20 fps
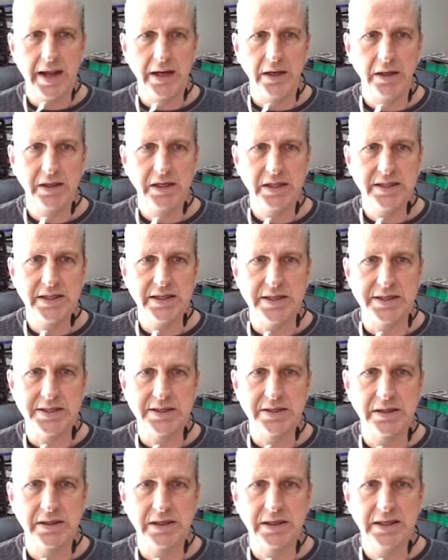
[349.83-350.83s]
And look at
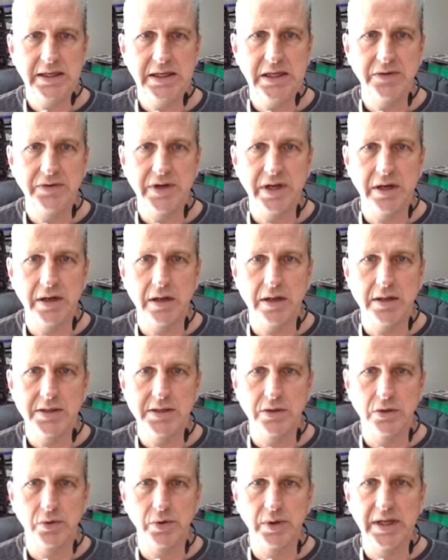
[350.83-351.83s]
this. Leave can
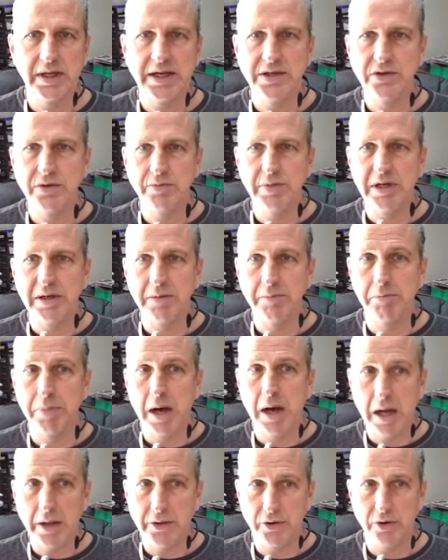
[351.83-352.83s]
also relate to being
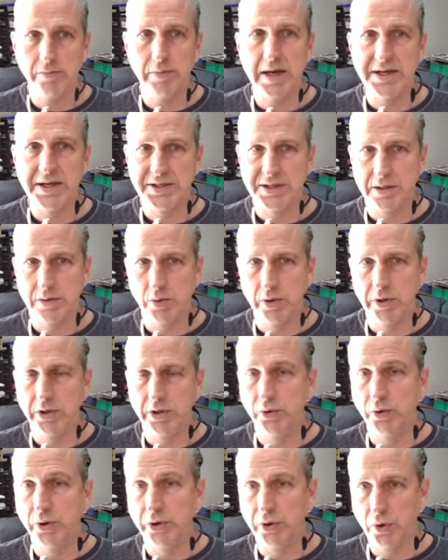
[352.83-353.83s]
bothered by
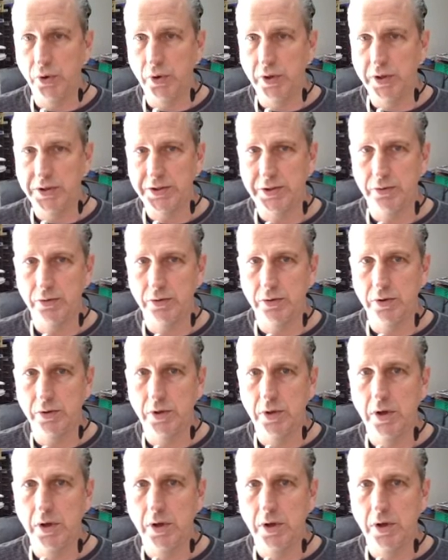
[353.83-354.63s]
someone who annoys you.